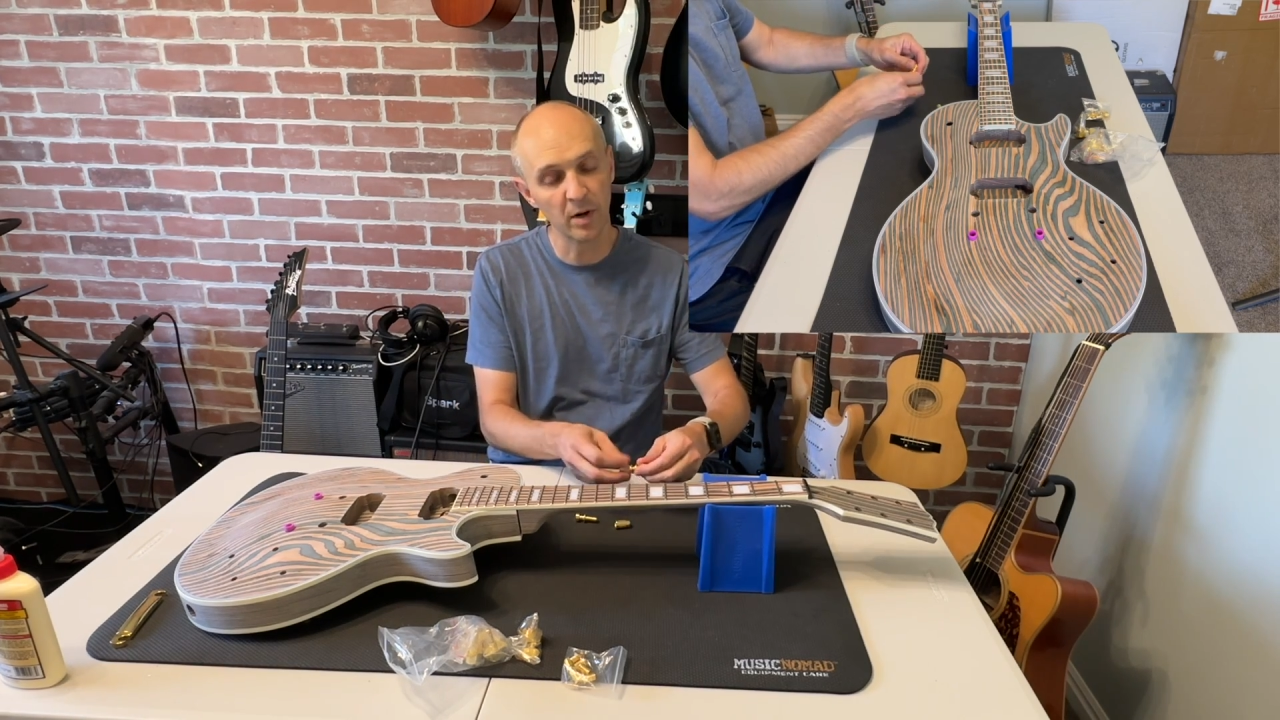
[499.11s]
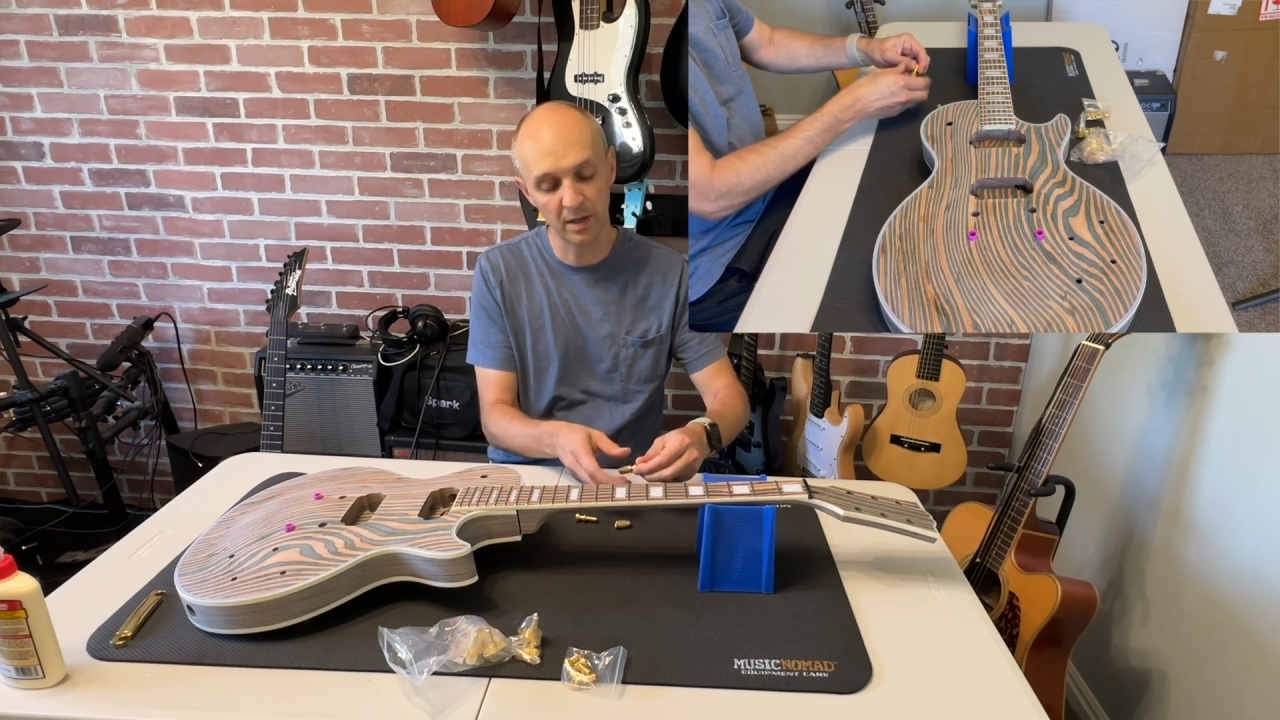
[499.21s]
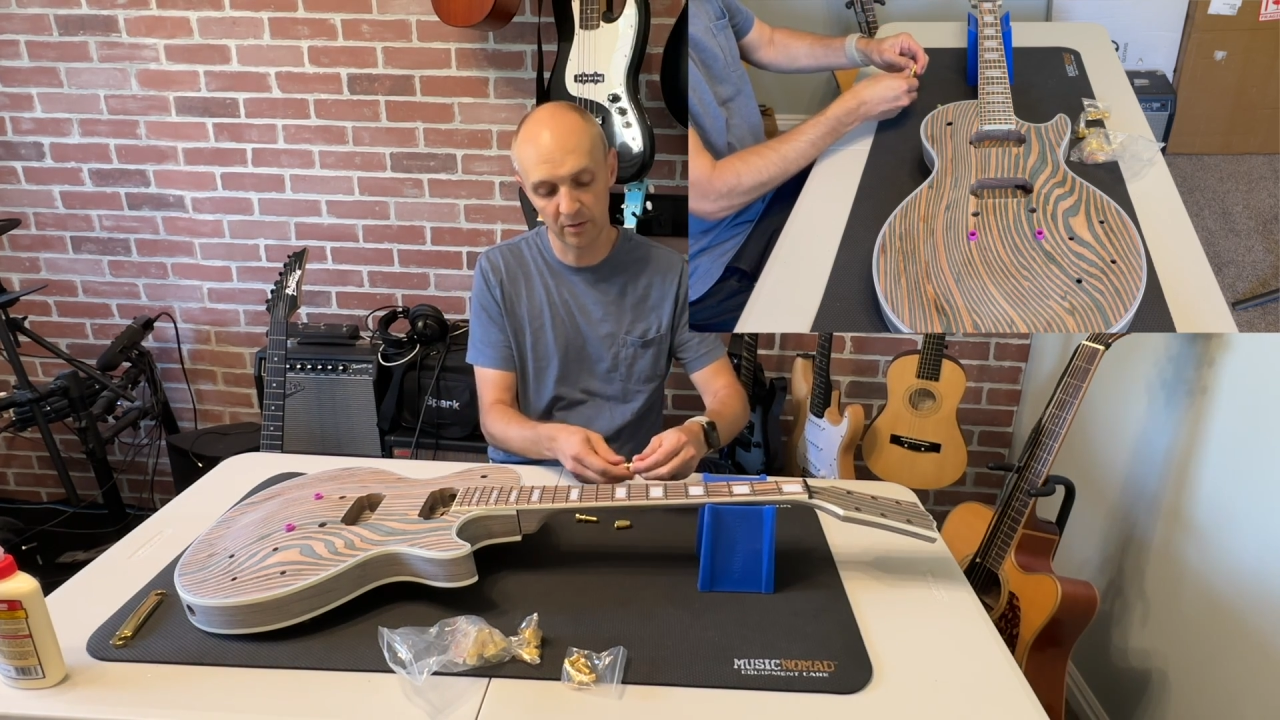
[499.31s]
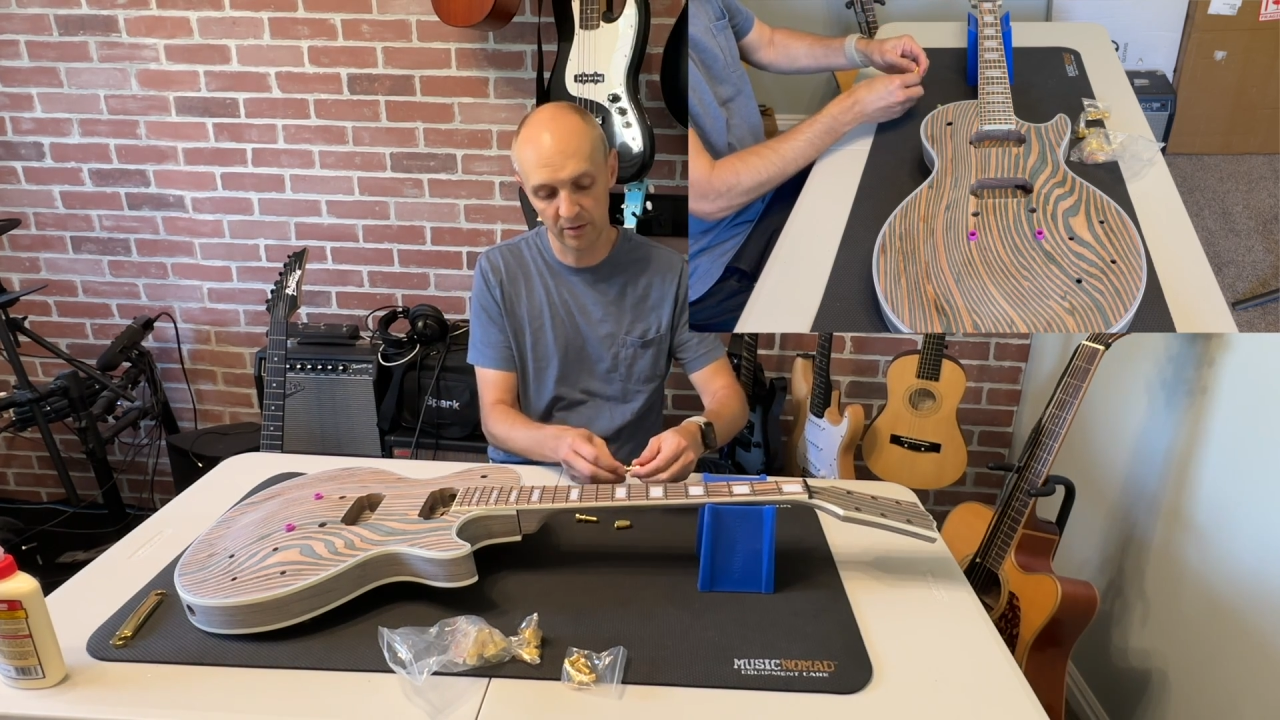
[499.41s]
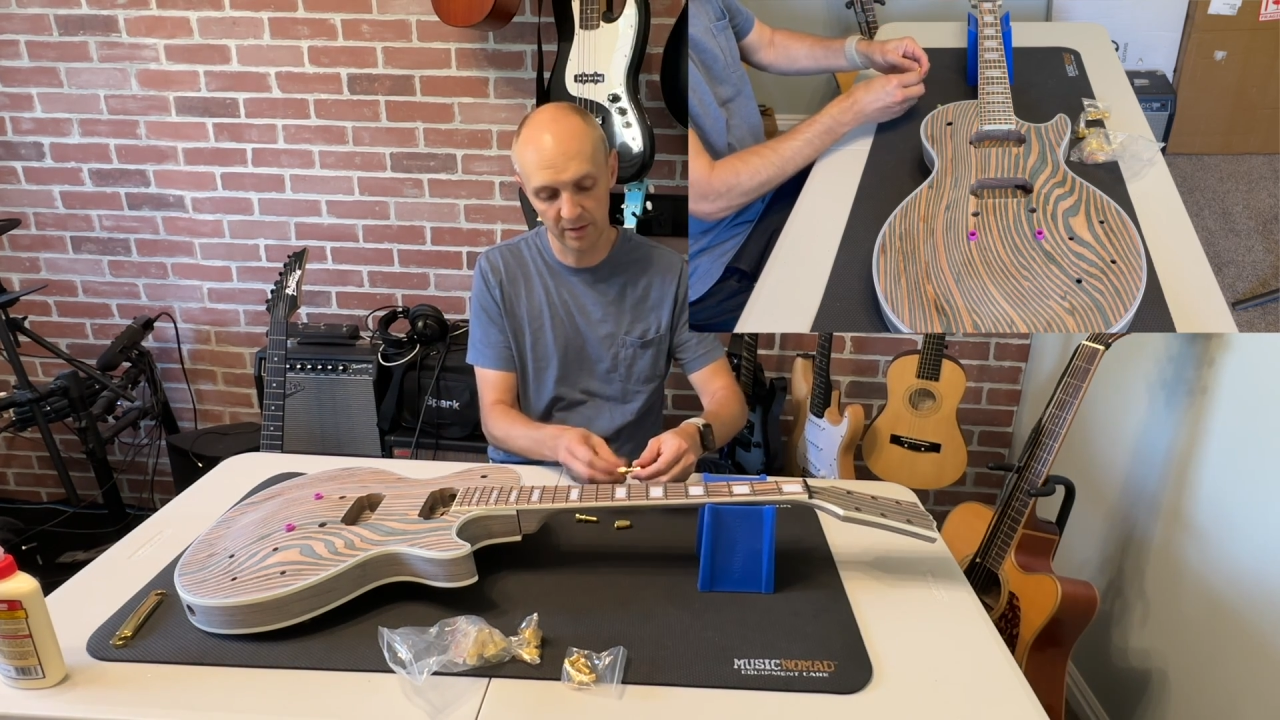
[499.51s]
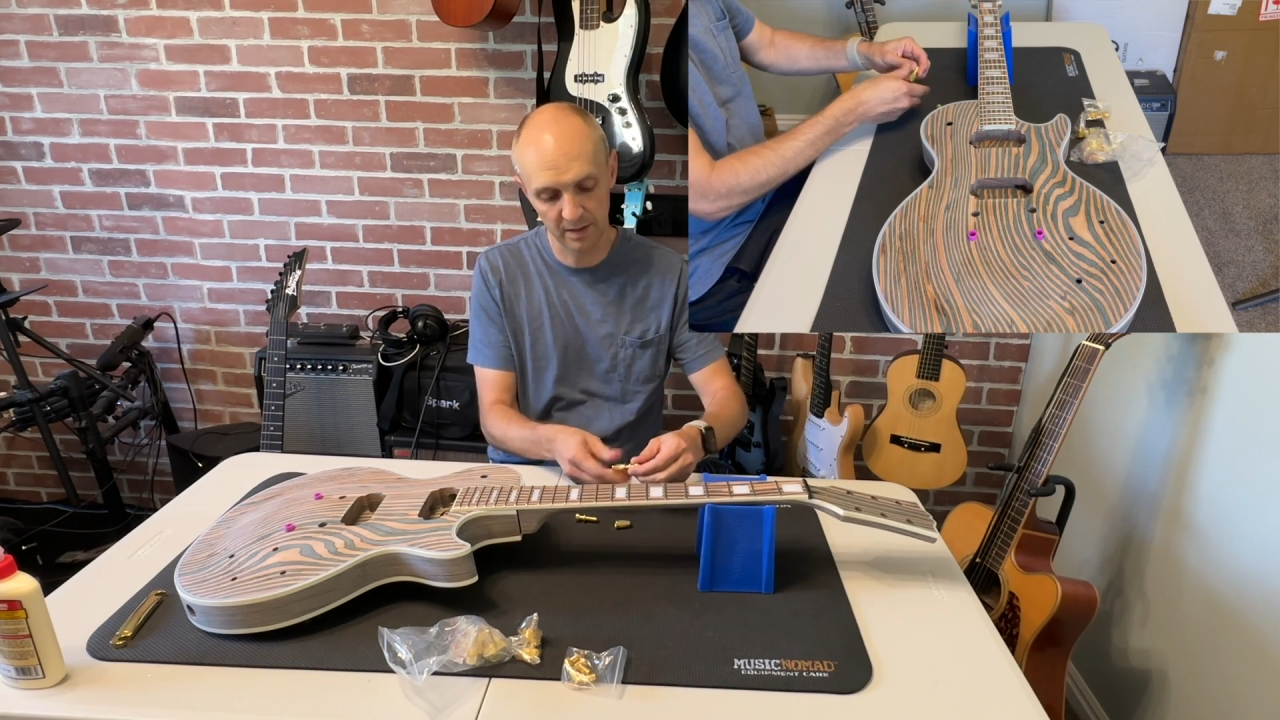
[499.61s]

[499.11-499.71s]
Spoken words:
I learned